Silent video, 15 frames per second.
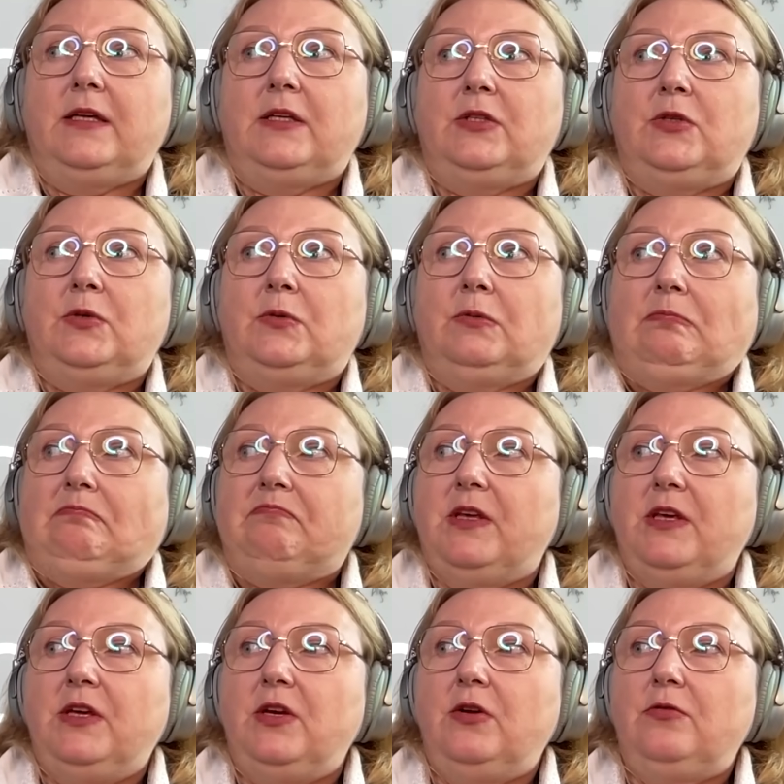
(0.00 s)
to,
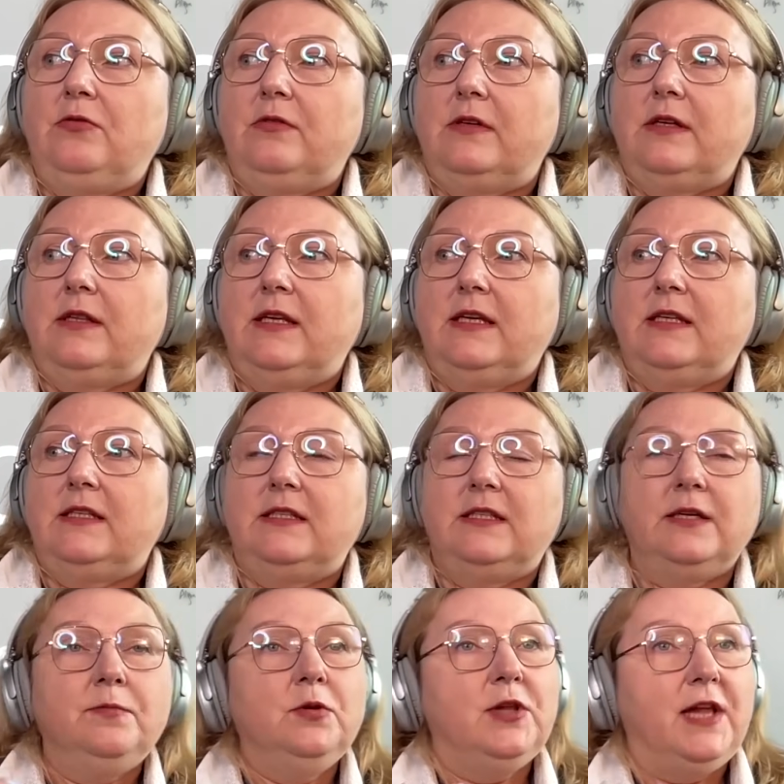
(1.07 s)
the
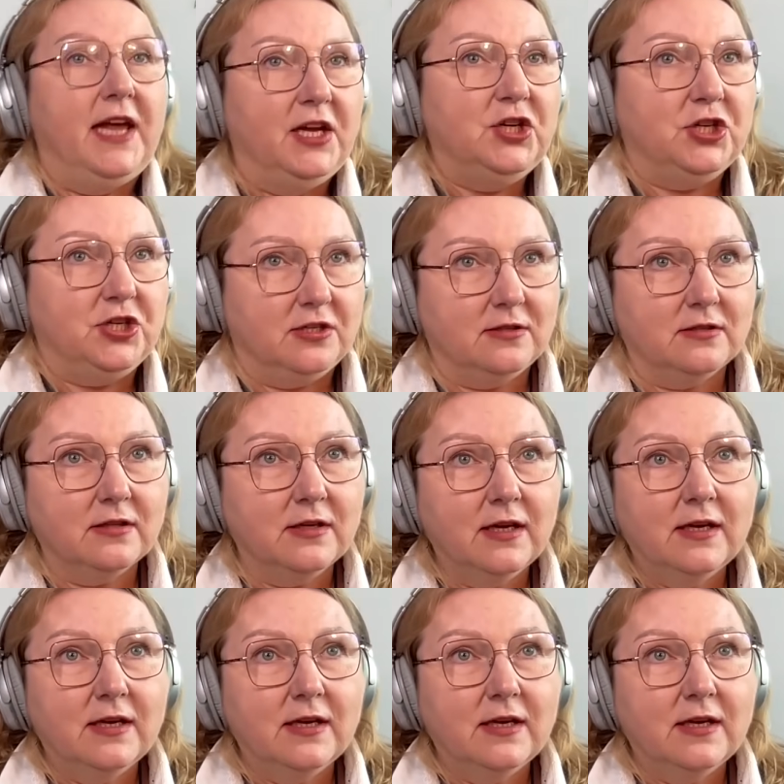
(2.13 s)
stimulation.